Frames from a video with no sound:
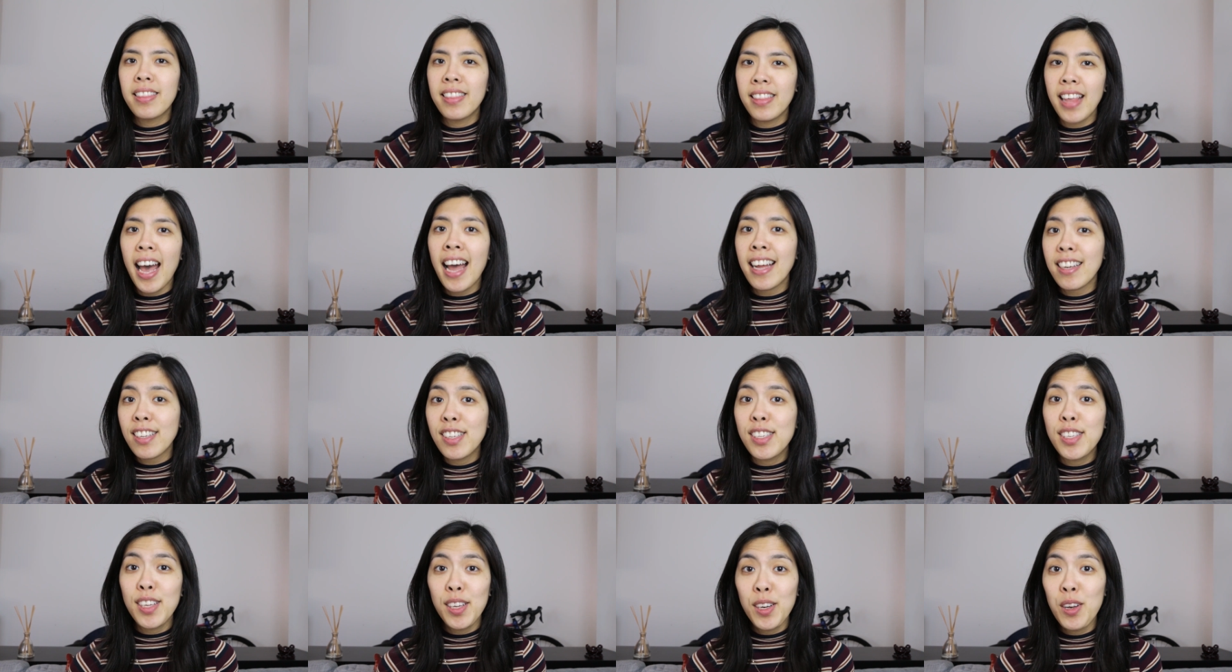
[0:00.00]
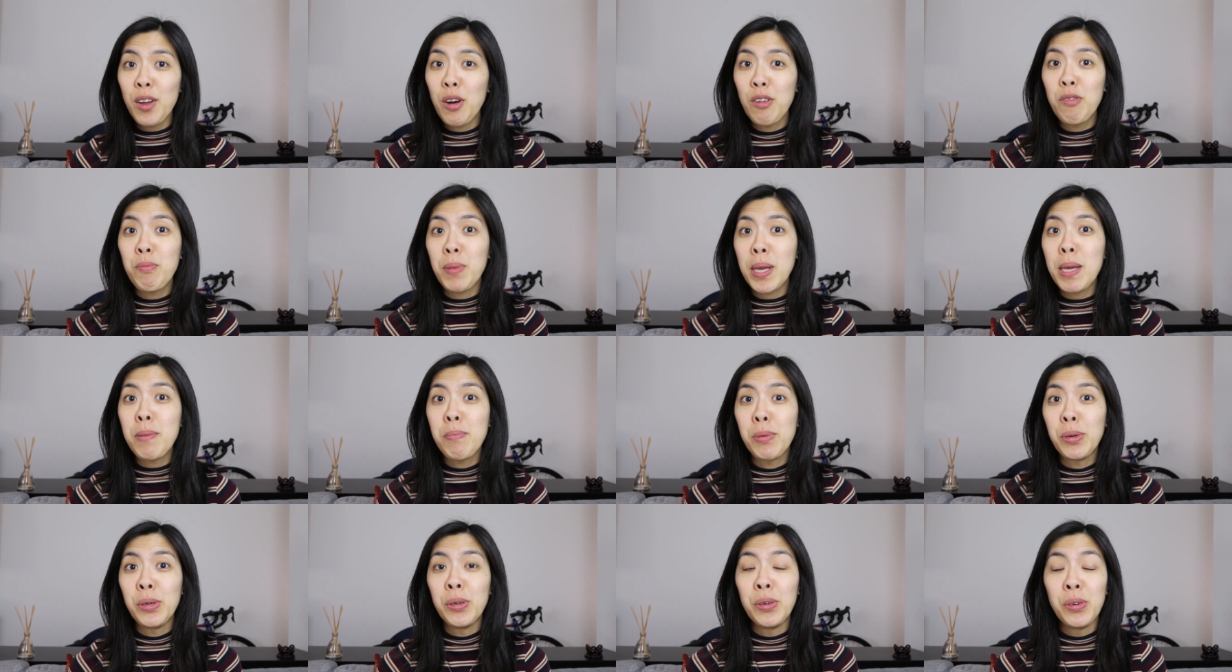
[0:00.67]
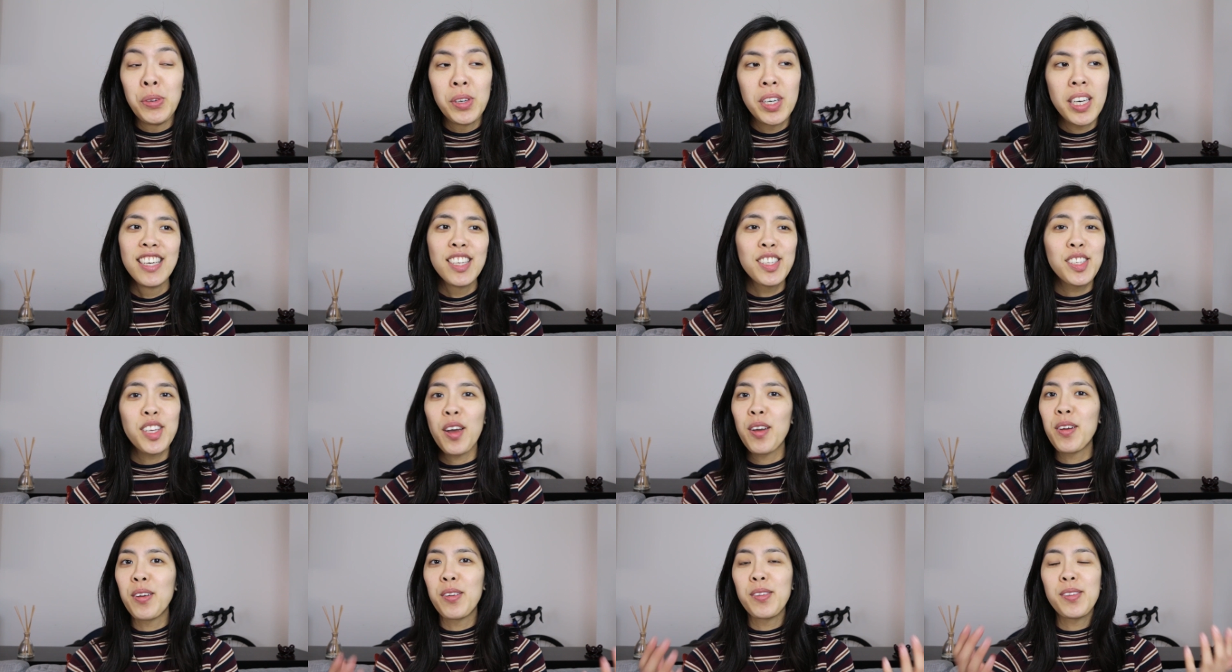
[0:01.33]
that's a lot of people.
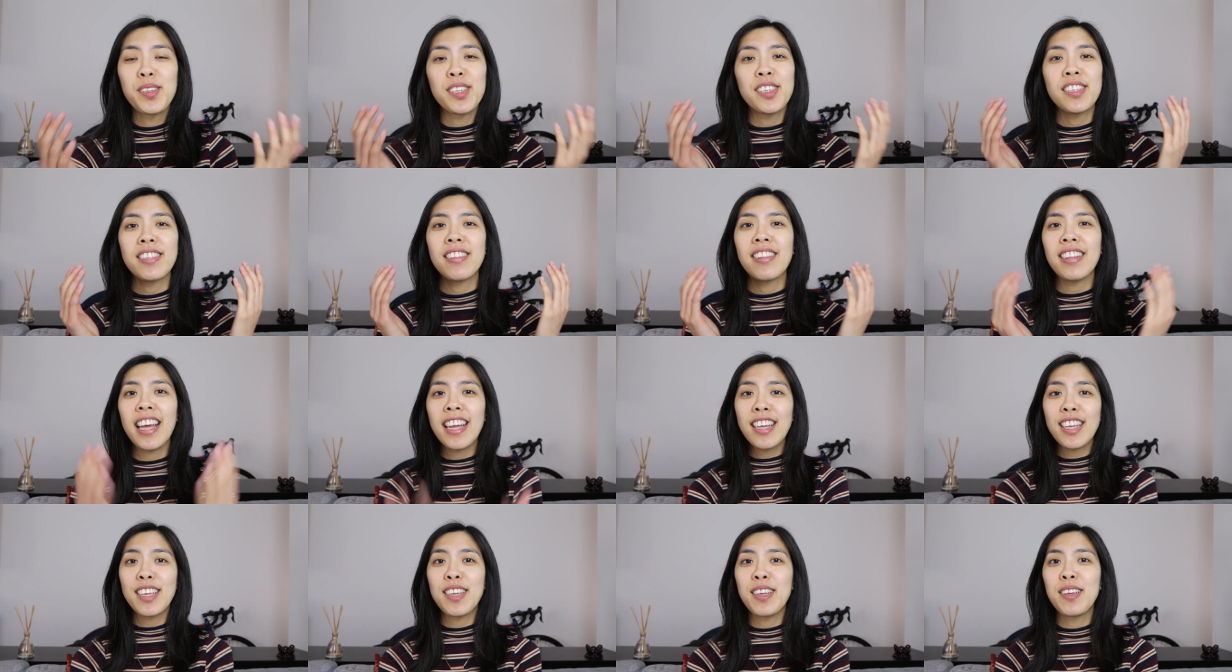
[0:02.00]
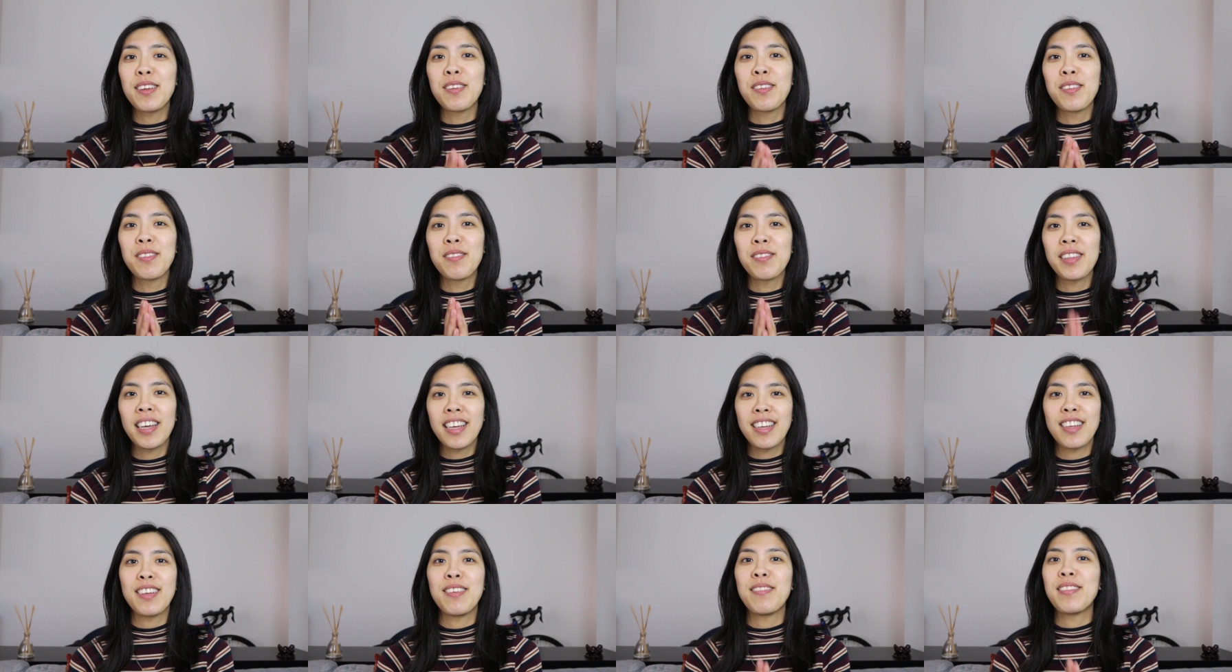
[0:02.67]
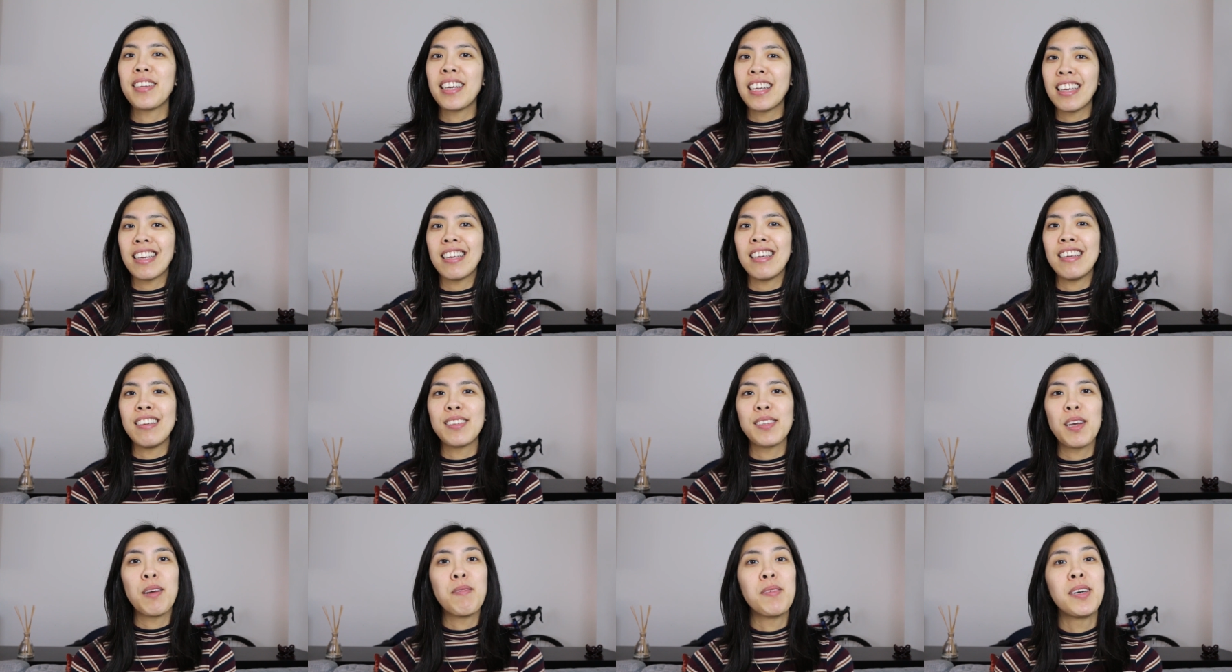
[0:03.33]
So just thank you, thank you, thank
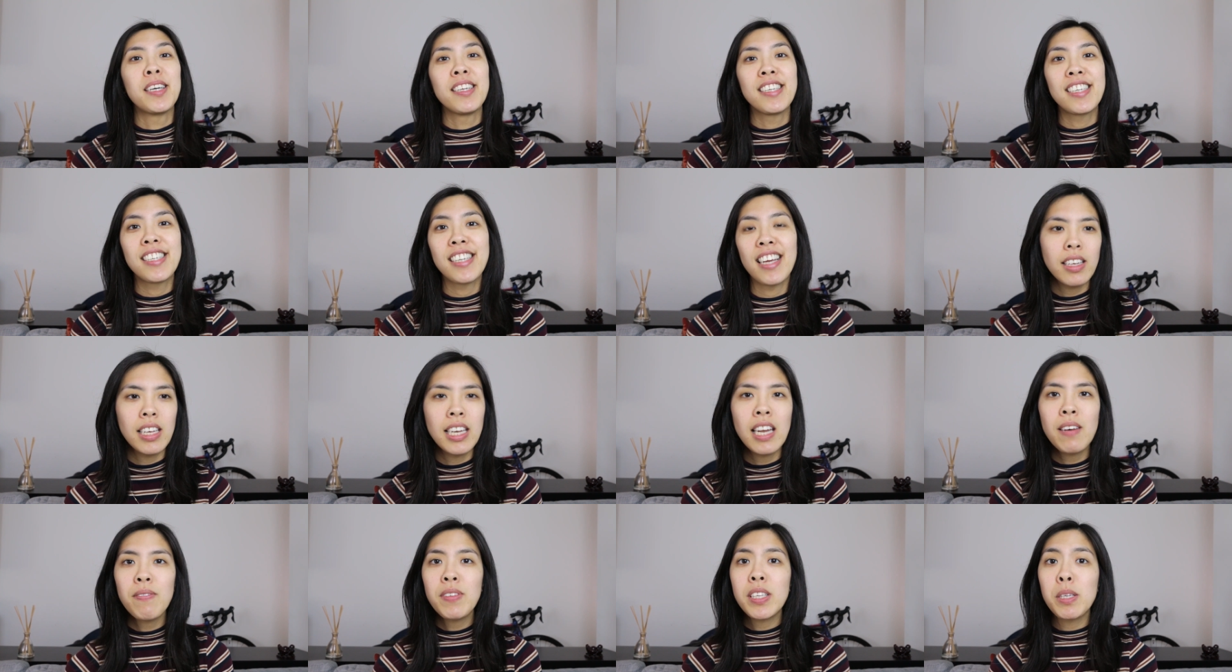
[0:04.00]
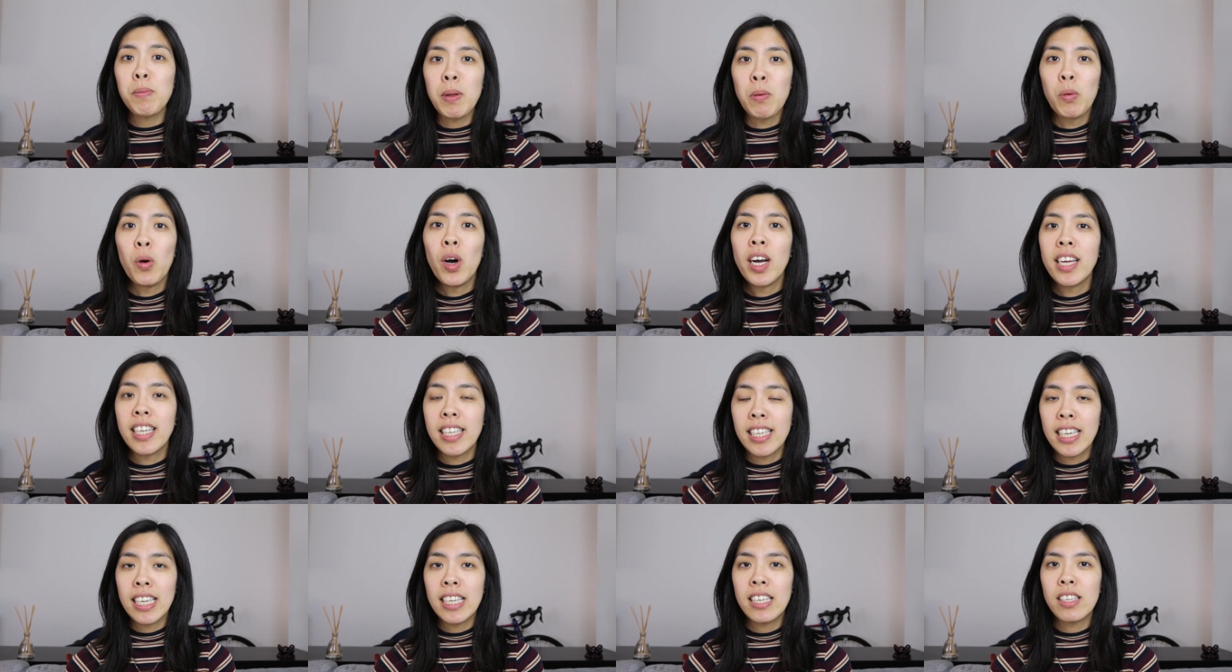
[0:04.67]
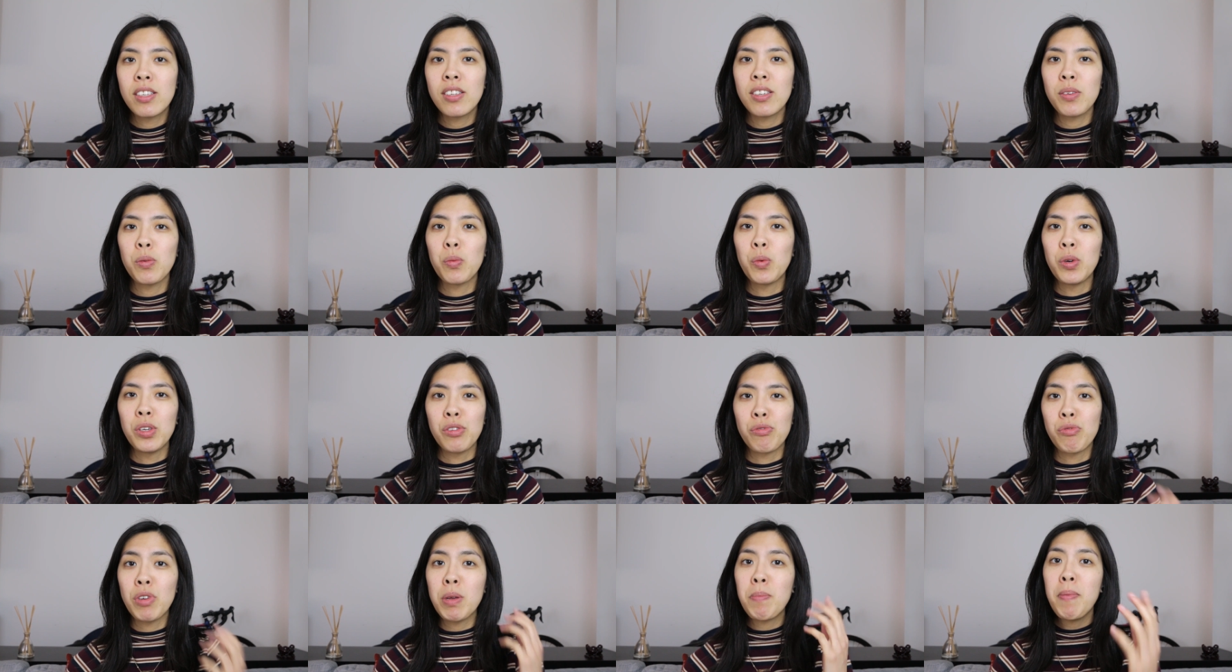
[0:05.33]
you so much. Inevitably what I did
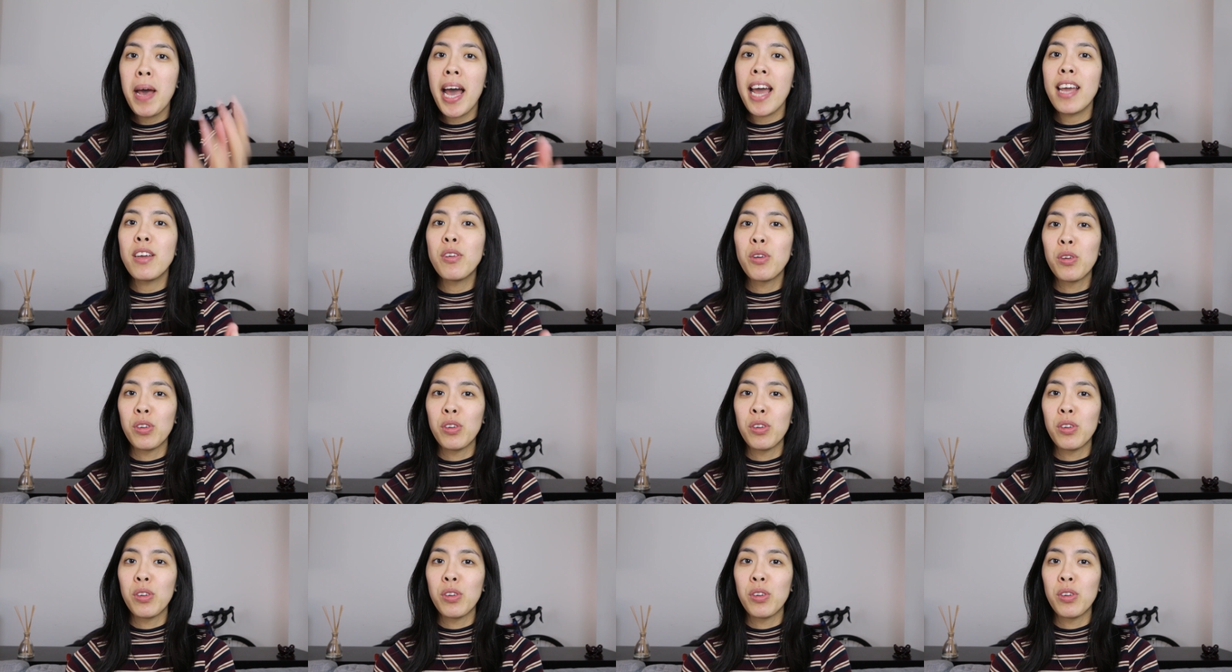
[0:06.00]
was repay